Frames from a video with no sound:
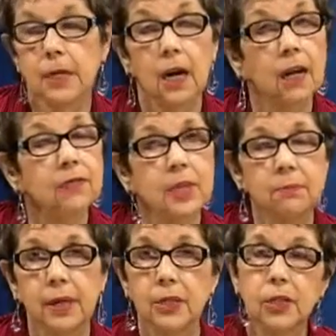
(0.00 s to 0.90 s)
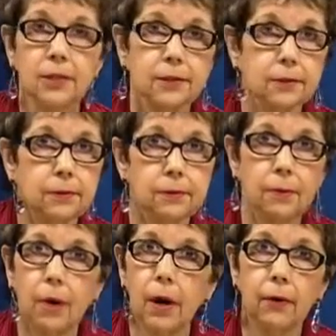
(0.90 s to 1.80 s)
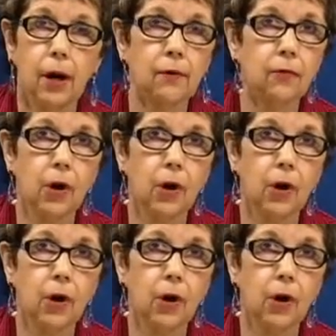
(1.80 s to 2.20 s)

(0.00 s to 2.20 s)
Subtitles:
And I have some patients who are on a